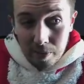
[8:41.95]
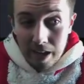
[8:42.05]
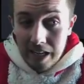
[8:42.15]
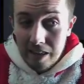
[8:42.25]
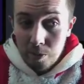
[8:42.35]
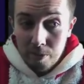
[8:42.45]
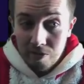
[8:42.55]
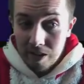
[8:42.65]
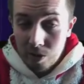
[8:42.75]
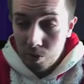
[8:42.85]
anything would be
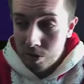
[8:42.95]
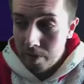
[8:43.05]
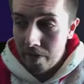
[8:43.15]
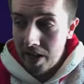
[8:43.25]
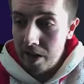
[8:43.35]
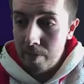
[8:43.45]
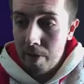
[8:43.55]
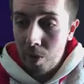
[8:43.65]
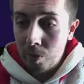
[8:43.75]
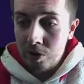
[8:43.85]
really cool, to be fair. Anything
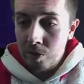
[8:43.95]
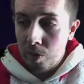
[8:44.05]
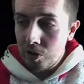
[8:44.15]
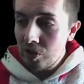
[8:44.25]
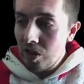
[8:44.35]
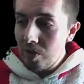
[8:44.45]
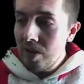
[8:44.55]
but wants to watch. So